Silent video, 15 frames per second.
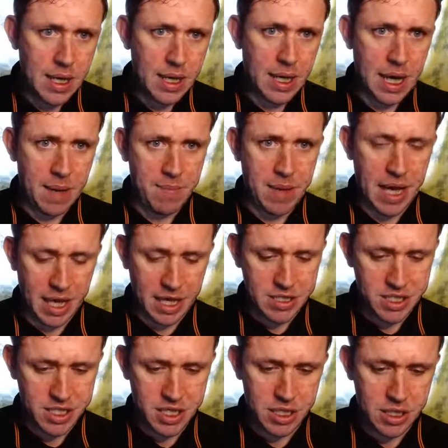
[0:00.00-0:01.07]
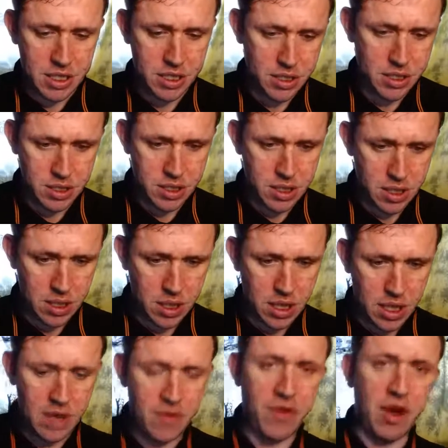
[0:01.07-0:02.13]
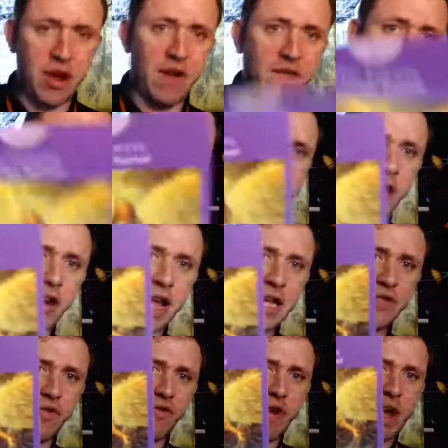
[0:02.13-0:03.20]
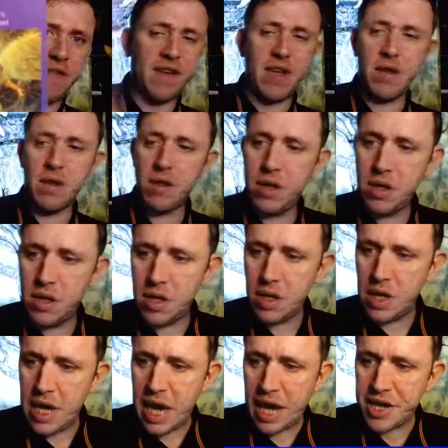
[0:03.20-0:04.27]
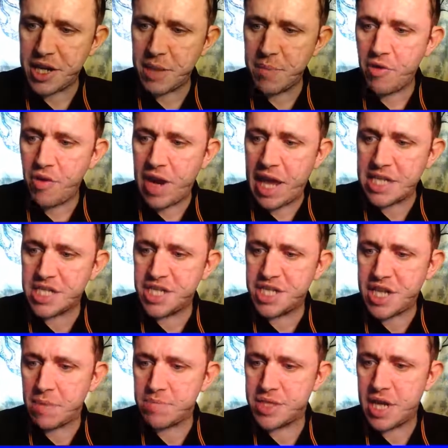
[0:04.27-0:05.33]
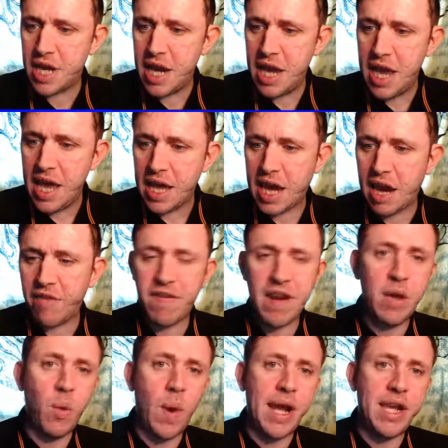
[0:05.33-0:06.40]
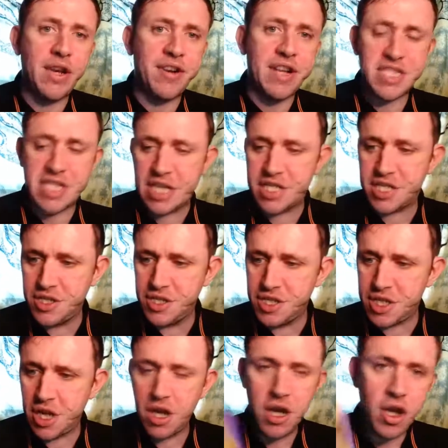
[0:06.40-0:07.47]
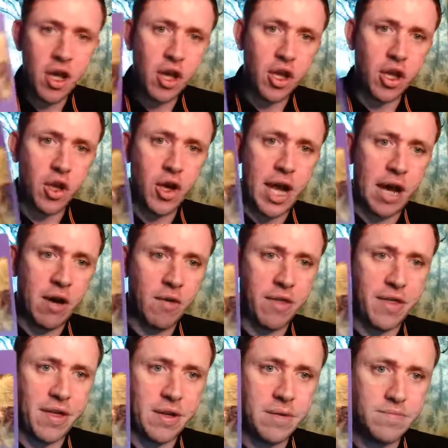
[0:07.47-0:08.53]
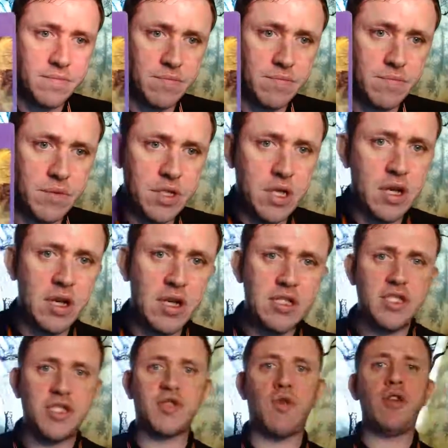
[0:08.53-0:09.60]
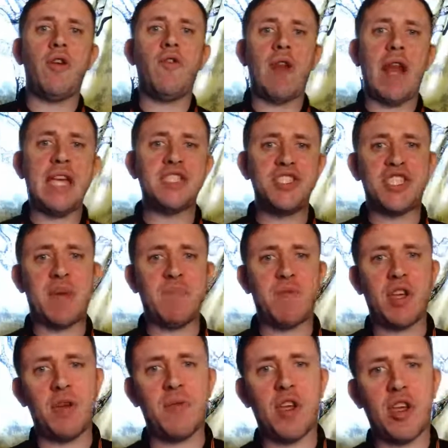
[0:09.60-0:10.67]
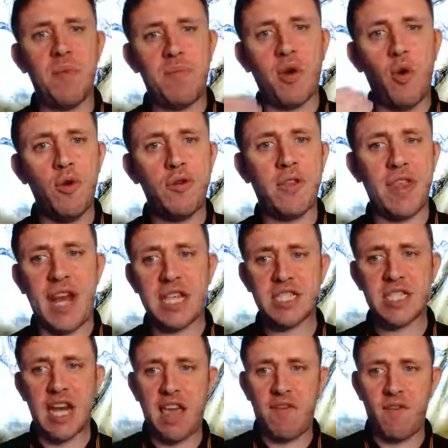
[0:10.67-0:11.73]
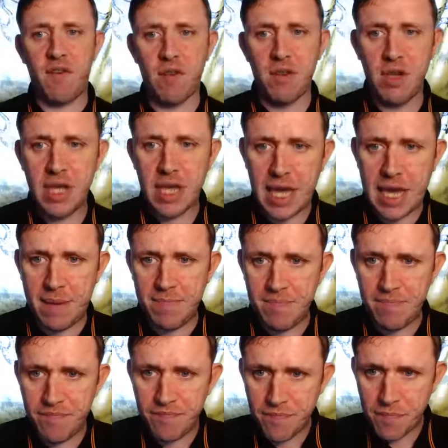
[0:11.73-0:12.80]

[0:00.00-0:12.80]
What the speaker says: Kim Higgins. The Lovers, Archangel Raphael. Intimate relationships. Carefully weigh your decisions. Good health. So your relationship could be going to the next level, Kim.